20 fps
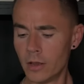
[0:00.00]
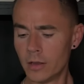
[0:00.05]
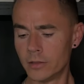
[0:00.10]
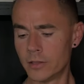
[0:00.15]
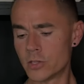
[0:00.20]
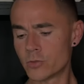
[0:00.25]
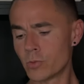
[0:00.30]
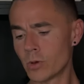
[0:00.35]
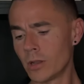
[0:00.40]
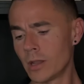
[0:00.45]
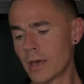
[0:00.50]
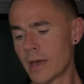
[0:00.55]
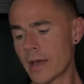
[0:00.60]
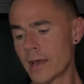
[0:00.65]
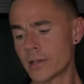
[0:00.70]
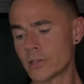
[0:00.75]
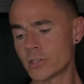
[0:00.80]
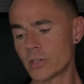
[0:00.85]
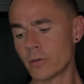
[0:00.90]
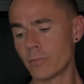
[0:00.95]
This will
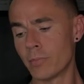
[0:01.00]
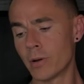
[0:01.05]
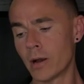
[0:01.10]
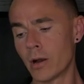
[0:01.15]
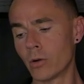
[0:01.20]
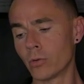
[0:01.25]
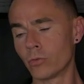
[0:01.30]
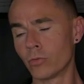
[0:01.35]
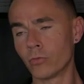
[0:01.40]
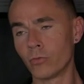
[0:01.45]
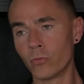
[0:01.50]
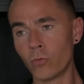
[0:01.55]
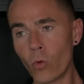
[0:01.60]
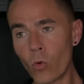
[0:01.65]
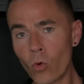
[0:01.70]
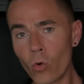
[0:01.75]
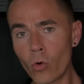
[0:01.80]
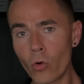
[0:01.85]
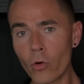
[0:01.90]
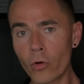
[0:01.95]
last about
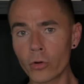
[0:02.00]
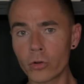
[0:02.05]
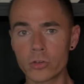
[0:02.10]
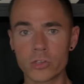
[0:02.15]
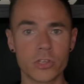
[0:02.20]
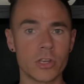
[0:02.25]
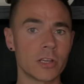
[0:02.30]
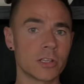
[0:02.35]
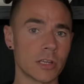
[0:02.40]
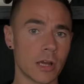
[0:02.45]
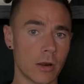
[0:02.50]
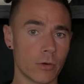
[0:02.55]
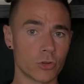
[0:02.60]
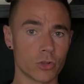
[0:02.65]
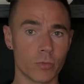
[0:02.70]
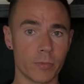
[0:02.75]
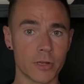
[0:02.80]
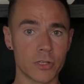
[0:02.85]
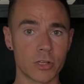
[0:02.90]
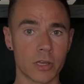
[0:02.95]
4 to 6 hours
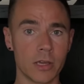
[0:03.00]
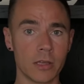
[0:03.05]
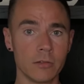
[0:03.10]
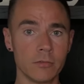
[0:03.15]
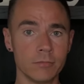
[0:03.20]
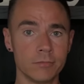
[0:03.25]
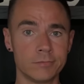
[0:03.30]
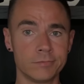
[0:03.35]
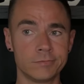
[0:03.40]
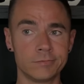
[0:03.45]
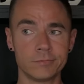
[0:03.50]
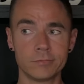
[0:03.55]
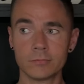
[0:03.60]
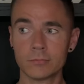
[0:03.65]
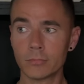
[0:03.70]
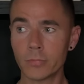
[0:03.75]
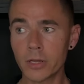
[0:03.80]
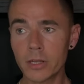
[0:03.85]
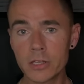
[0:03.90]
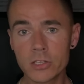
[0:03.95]
on my skin,
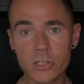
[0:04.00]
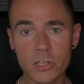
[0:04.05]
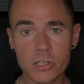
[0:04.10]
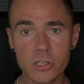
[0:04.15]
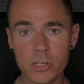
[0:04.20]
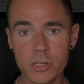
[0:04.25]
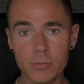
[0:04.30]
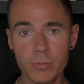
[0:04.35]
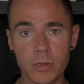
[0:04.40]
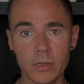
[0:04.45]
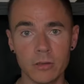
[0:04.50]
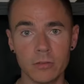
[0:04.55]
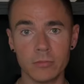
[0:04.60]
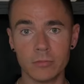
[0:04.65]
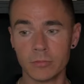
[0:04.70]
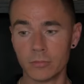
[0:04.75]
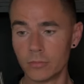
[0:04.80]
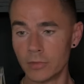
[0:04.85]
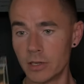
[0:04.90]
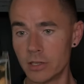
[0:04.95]
but it's a cheapie.
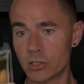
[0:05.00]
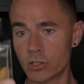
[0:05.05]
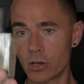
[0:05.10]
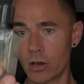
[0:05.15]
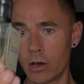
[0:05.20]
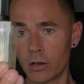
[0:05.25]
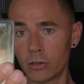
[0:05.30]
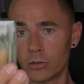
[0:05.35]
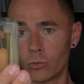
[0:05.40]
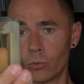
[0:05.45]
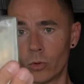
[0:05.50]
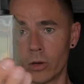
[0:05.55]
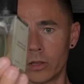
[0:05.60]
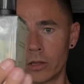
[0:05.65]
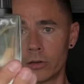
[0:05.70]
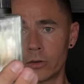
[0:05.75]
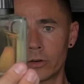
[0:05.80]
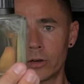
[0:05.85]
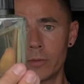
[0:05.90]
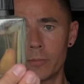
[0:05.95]
It's a
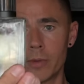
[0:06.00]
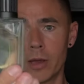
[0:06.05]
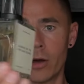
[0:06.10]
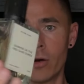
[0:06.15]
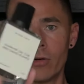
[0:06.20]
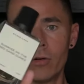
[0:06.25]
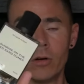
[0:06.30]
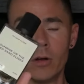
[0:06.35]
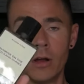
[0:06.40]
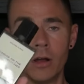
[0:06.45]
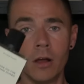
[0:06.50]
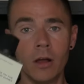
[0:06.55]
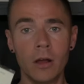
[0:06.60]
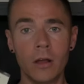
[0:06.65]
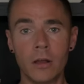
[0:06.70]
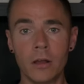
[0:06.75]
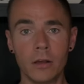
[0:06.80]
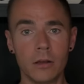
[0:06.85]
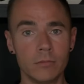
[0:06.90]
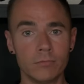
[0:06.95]
100 ml.
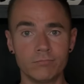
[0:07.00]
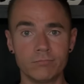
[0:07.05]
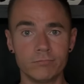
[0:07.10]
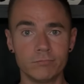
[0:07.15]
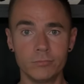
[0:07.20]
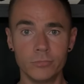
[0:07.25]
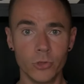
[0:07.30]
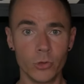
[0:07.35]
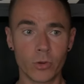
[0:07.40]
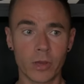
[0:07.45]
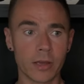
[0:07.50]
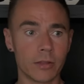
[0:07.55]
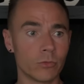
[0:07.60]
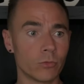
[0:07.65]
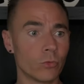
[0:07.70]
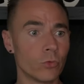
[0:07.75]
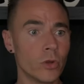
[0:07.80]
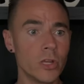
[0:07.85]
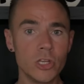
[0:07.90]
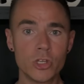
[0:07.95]
You
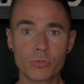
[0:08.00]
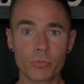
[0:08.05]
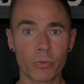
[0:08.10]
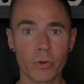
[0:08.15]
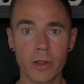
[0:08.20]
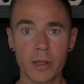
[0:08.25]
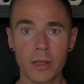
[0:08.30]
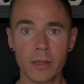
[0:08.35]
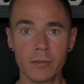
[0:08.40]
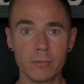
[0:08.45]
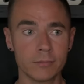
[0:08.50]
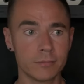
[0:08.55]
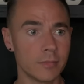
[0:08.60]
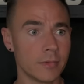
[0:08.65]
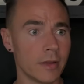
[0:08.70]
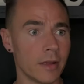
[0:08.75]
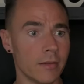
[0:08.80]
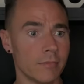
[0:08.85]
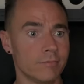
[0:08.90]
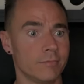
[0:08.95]
can respray
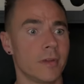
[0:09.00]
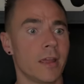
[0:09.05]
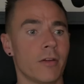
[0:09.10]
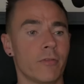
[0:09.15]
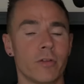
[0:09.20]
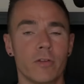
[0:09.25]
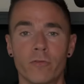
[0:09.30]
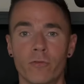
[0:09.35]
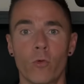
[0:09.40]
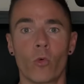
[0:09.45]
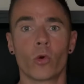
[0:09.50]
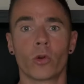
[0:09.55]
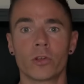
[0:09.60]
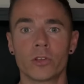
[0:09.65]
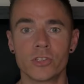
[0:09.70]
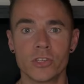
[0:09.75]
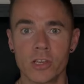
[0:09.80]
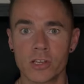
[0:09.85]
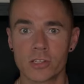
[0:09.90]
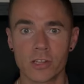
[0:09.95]
every 4 to
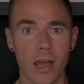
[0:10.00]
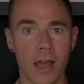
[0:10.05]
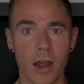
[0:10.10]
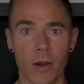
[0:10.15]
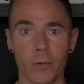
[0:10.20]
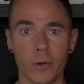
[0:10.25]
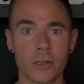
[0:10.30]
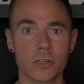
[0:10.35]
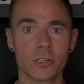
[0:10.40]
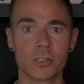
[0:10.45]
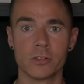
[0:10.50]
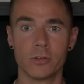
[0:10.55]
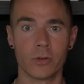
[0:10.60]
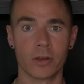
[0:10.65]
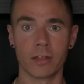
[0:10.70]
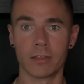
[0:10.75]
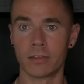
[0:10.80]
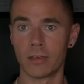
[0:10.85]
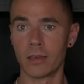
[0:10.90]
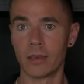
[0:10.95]
6 hours. You
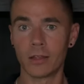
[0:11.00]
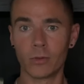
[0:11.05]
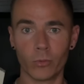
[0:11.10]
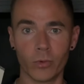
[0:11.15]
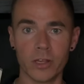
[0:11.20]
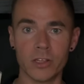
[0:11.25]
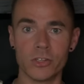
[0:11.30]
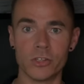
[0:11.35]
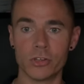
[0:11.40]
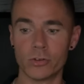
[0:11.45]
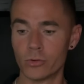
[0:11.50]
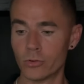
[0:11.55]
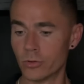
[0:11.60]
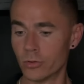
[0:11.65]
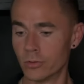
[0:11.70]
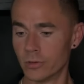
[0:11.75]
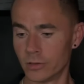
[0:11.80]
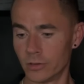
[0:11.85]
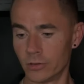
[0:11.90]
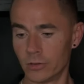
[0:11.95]
can take it with you.